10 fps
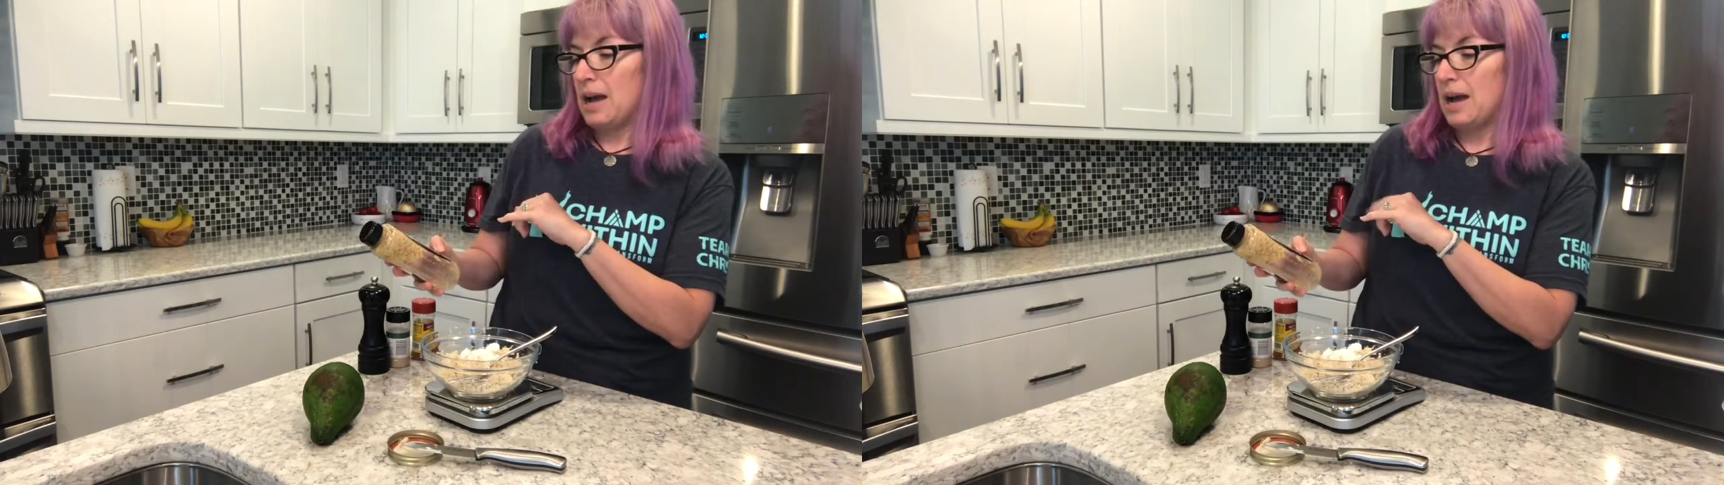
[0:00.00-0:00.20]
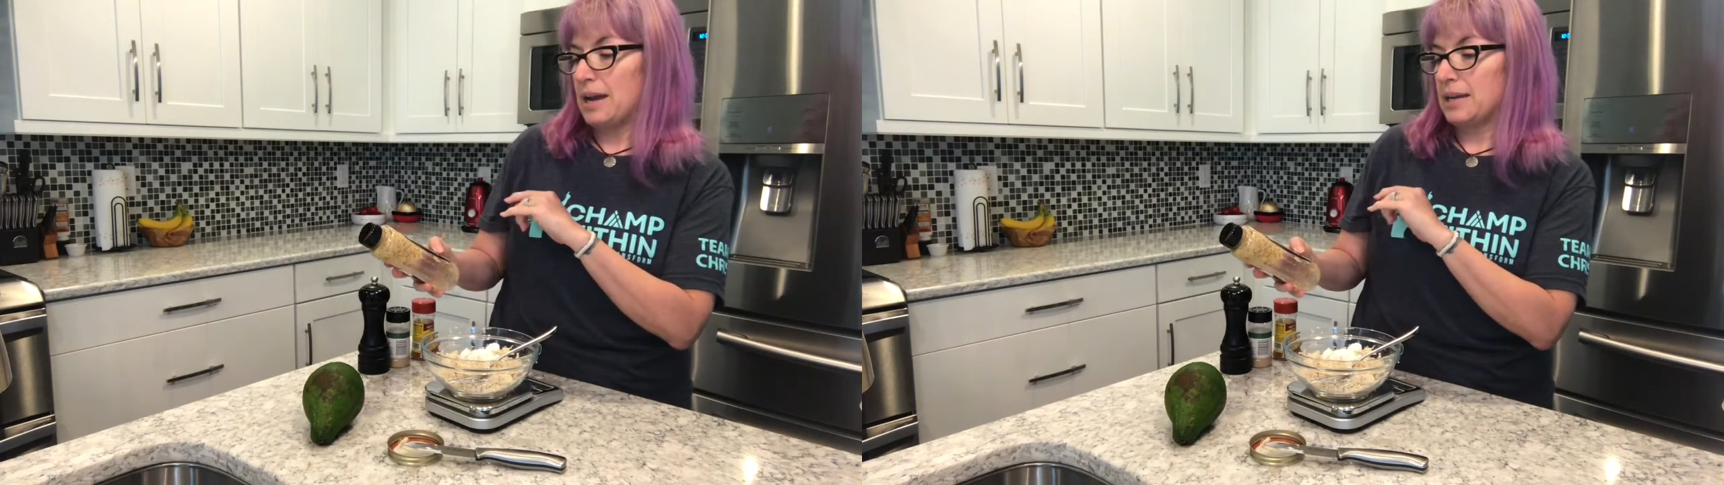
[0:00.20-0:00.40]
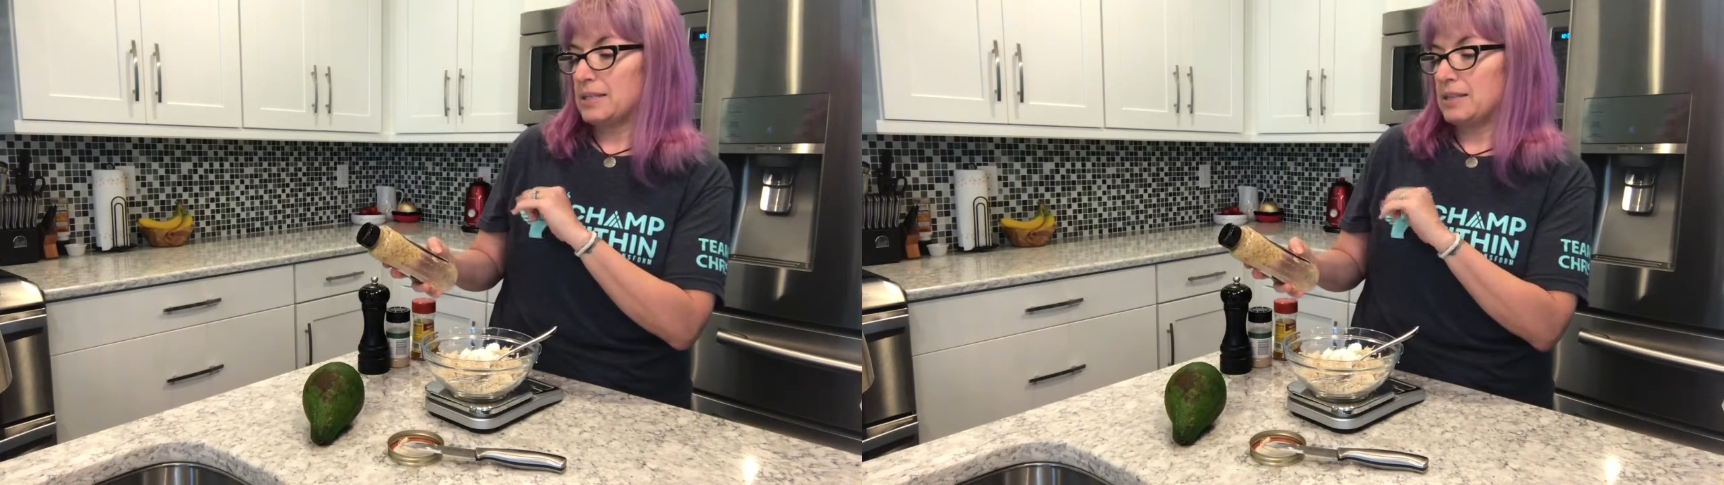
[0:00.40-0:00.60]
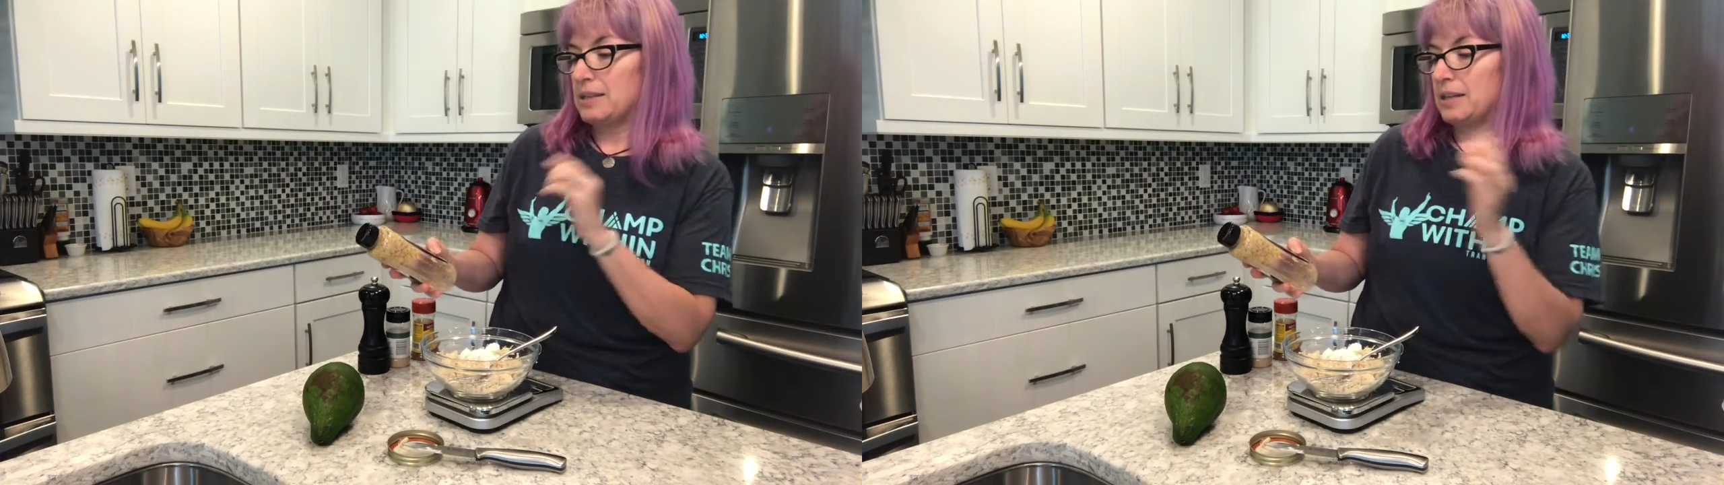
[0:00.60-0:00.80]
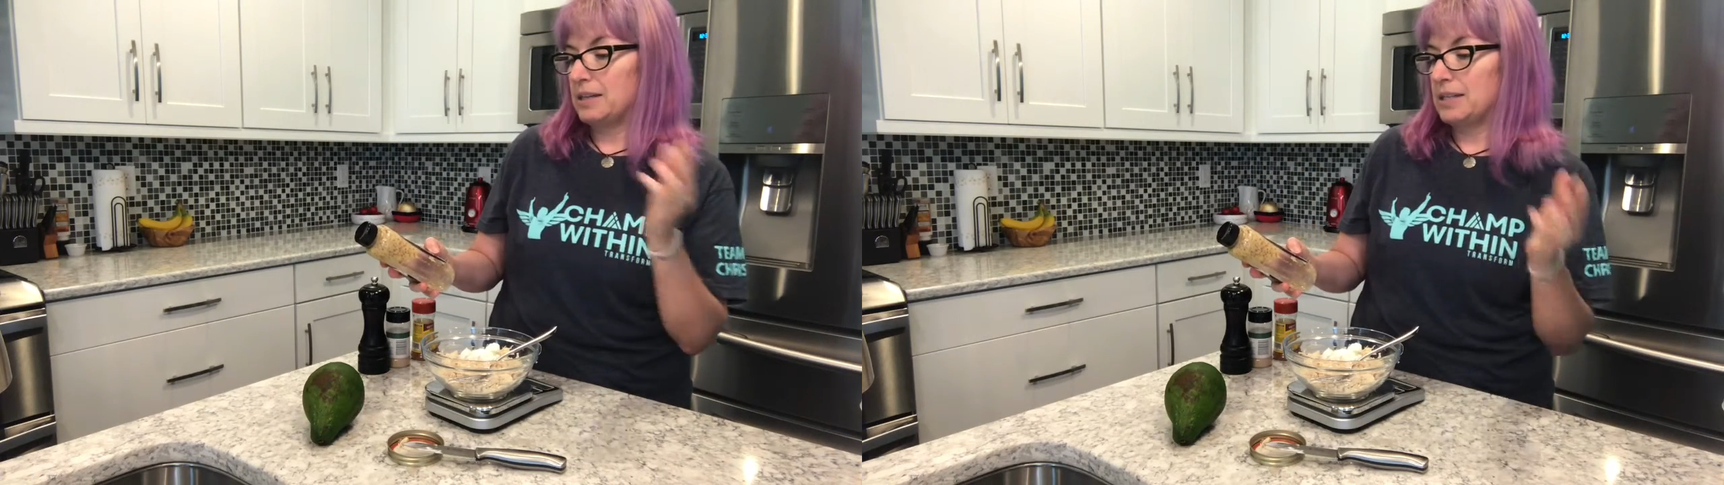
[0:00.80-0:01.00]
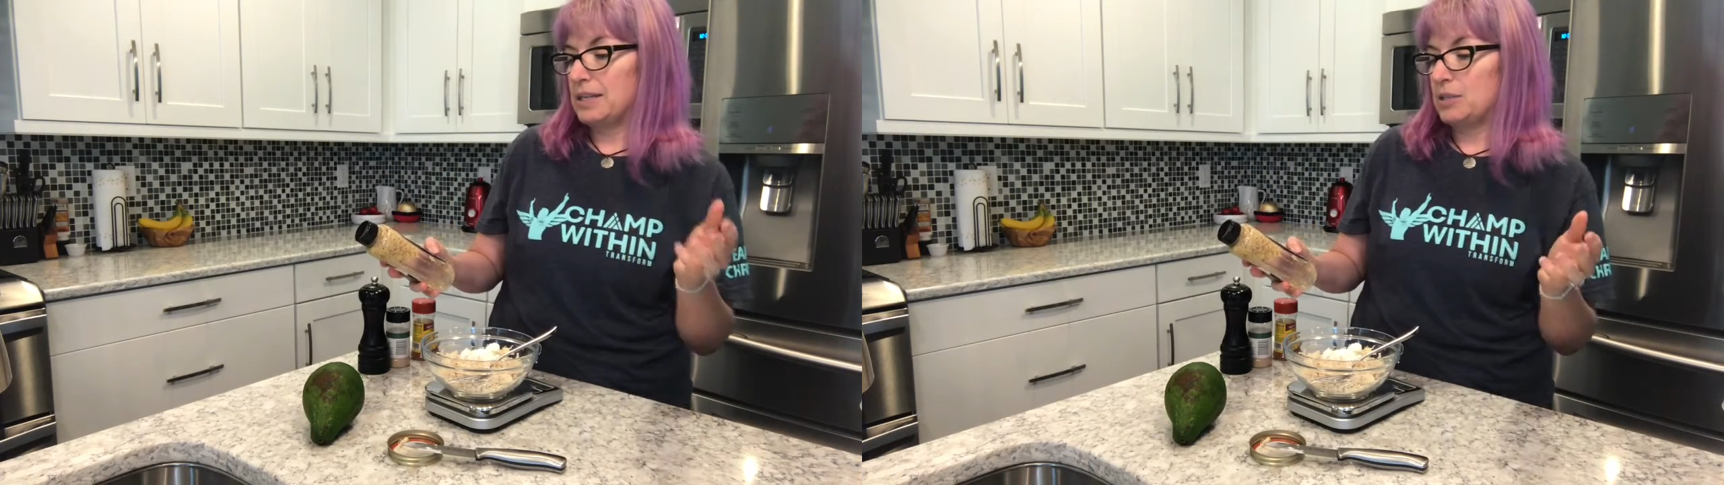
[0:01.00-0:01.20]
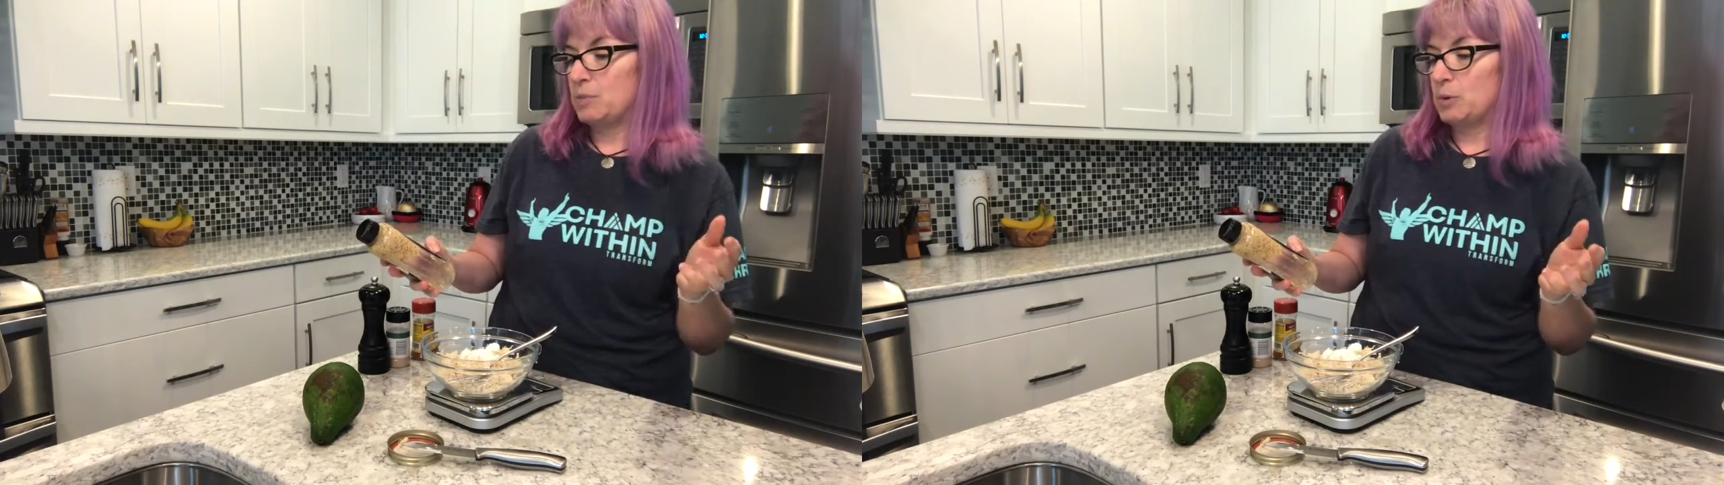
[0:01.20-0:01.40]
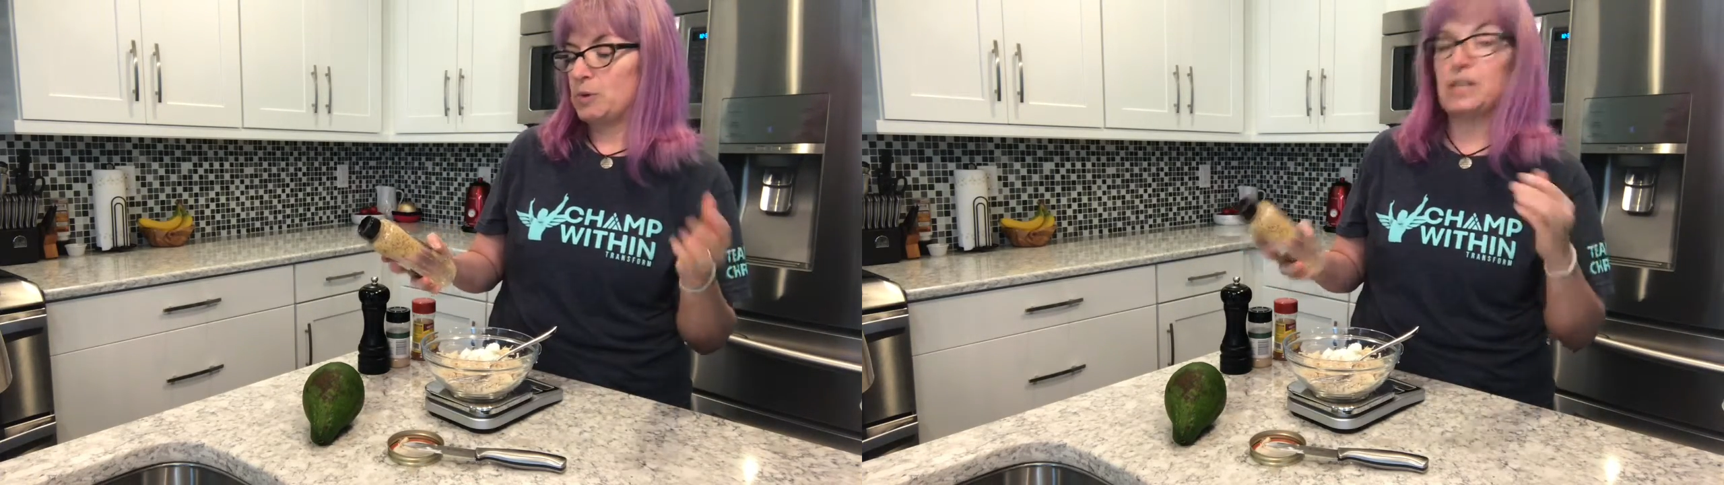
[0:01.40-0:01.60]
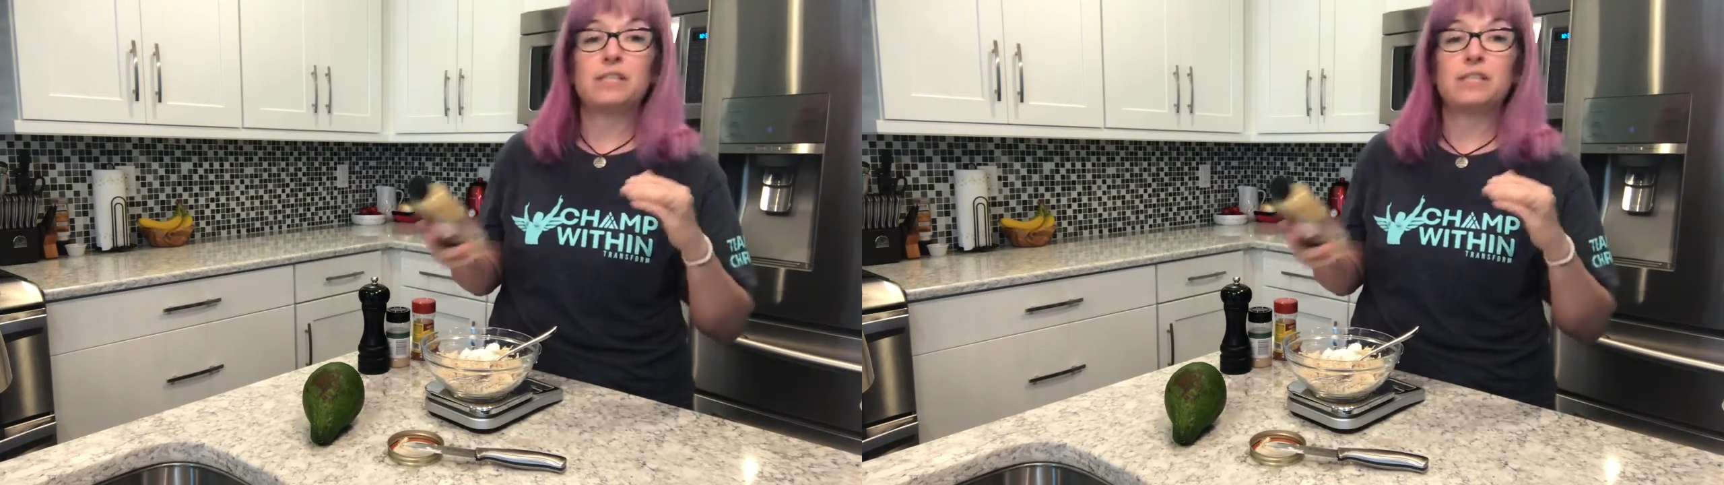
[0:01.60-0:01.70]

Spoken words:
I can see that a teaspoon